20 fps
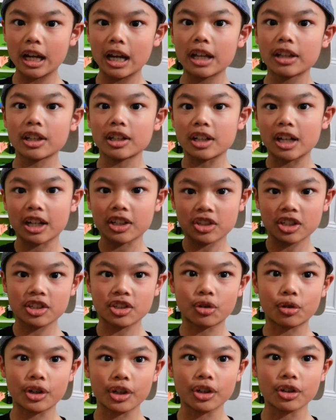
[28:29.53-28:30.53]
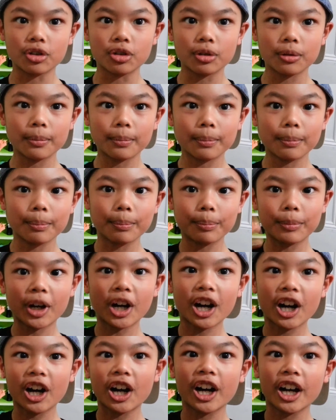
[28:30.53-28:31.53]
in the next tutorial.
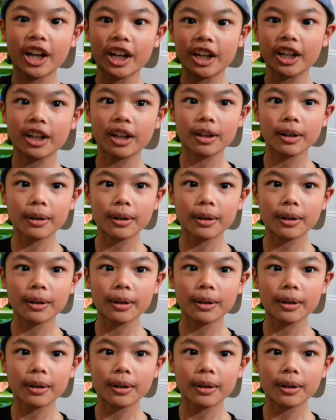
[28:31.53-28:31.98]
Bye!